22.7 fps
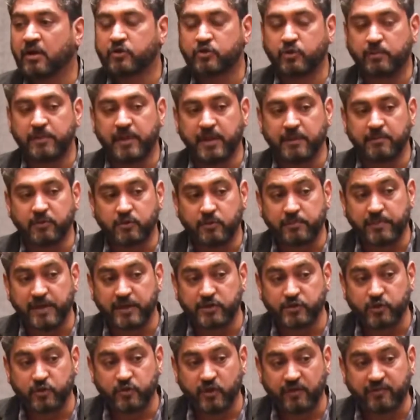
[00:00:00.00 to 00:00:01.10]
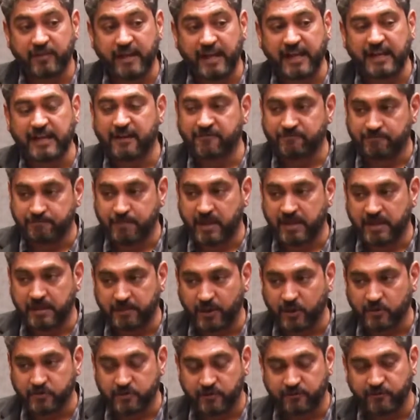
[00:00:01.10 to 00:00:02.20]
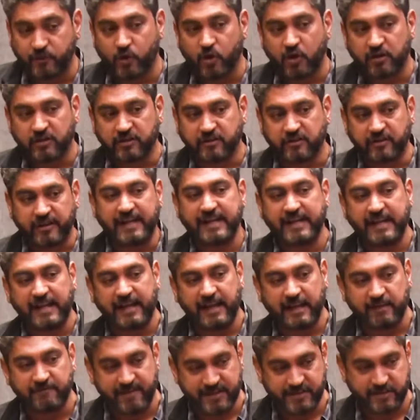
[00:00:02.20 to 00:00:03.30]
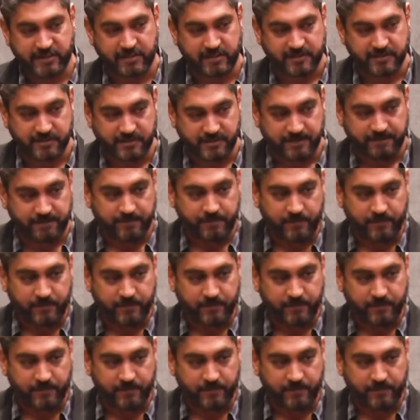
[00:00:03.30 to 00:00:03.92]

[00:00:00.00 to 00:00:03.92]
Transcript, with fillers: to be able to make sure you have enough money because if you got greedy investors,